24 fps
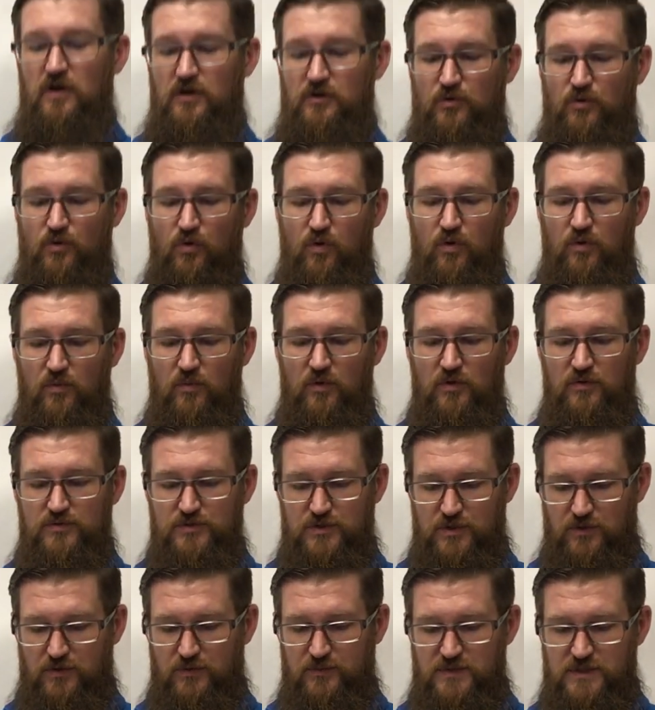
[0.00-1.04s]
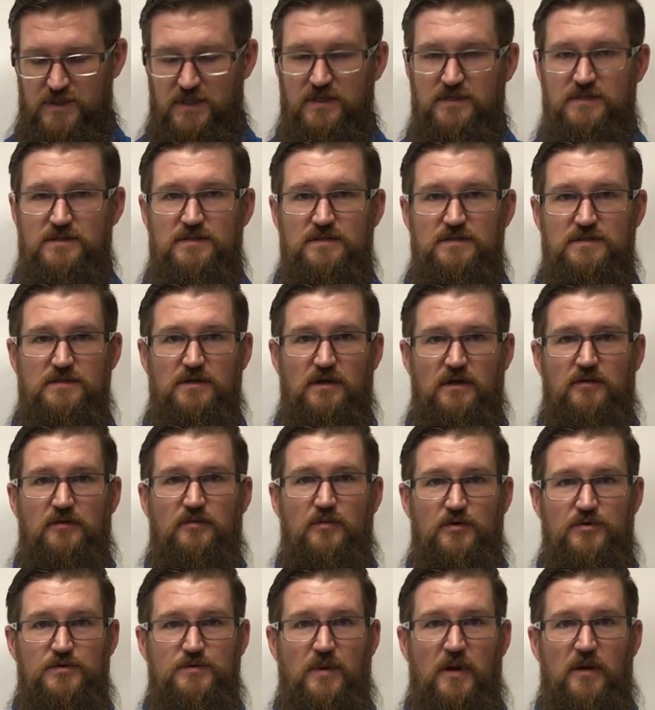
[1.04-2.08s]
under normal circumstances, on the
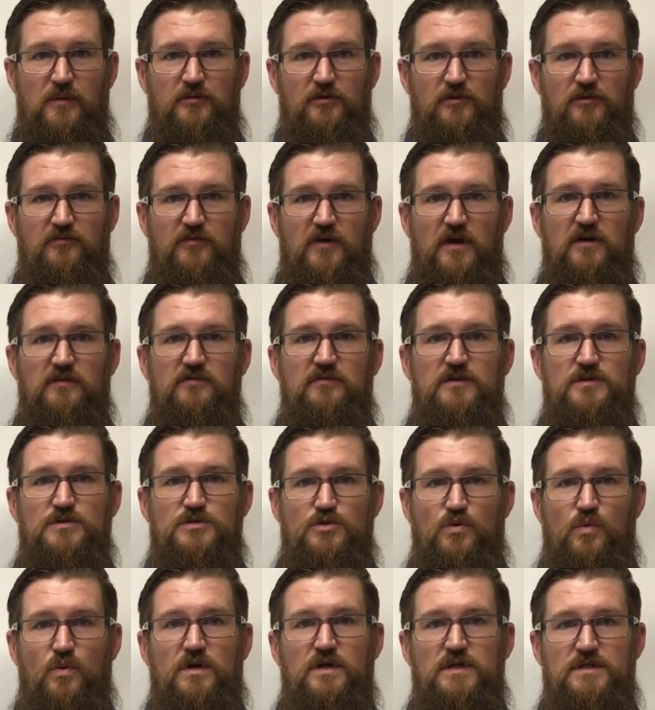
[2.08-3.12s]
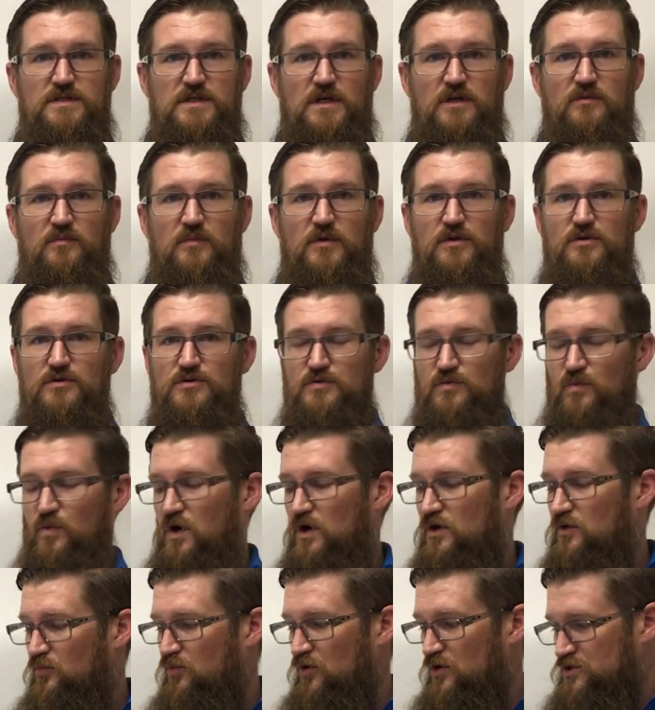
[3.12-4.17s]
most popular valve is 20 centimeters of
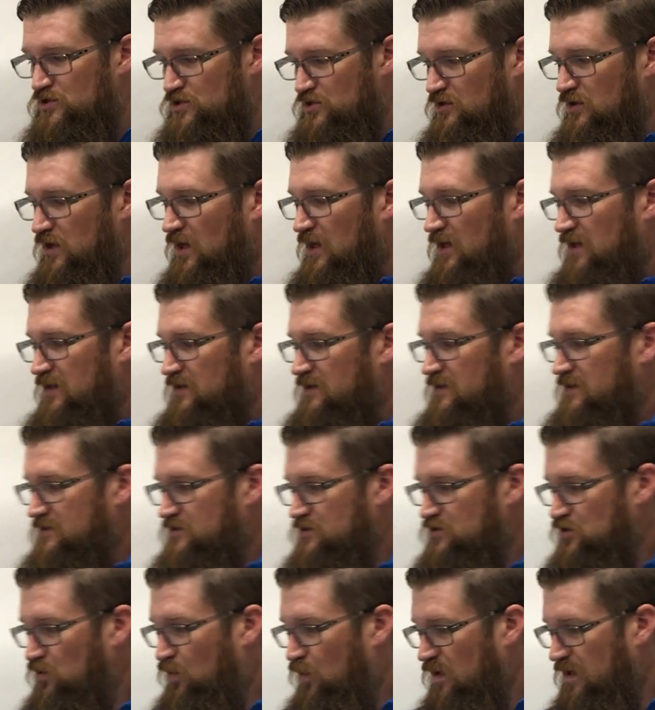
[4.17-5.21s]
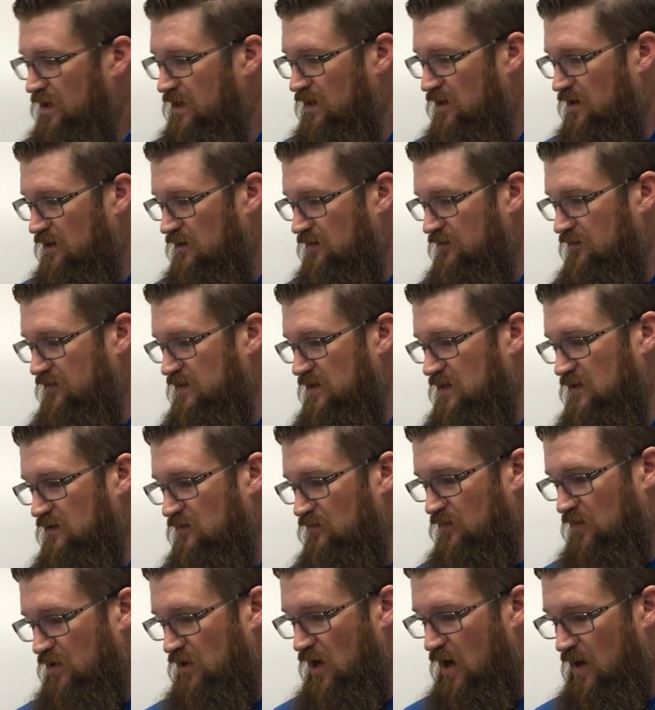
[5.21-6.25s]
water pressure. That's 20 on
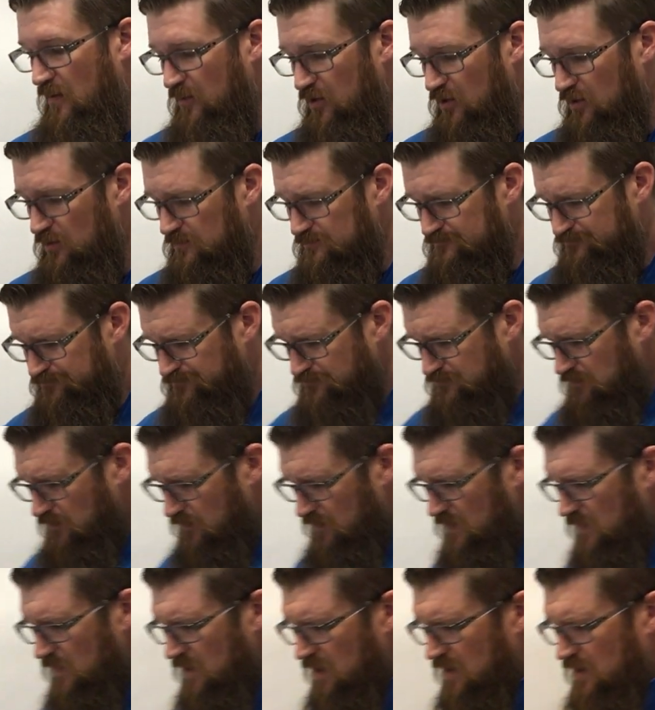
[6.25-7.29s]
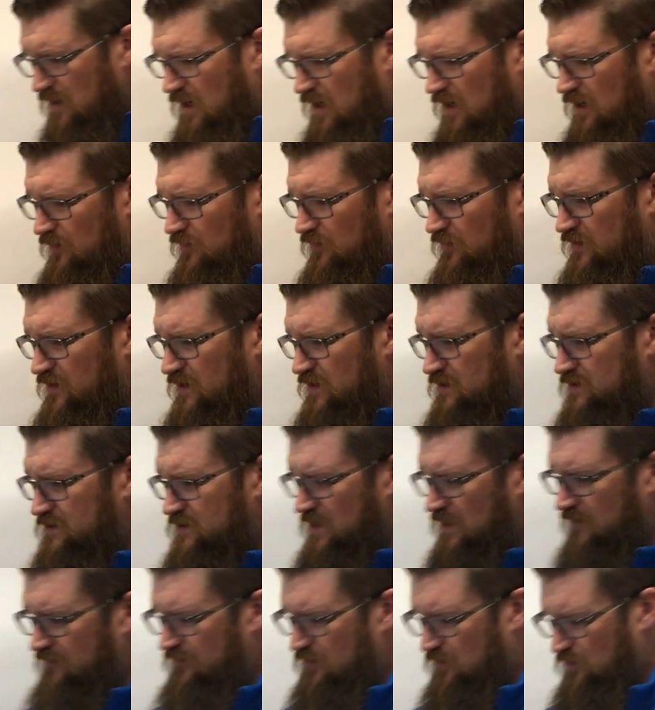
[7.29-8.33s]
the manometer. The
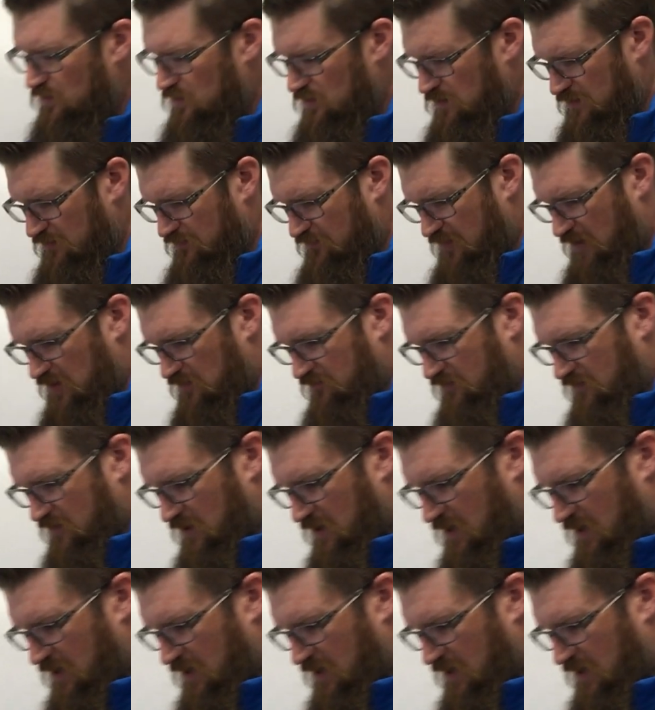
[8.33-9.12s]
safety relief valve